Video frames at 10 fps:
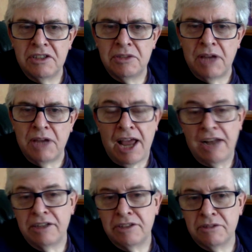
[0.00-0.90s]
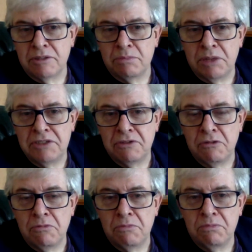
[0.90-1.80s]
this and the
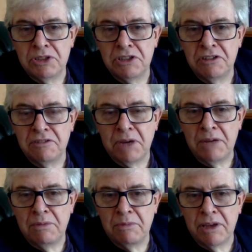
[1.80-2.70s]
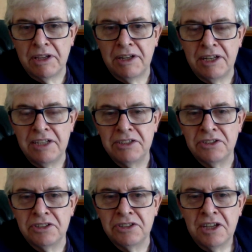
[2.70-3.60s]
peaceful pursuit of papermaking leads
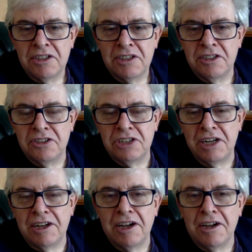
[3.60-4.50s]
us to the Channel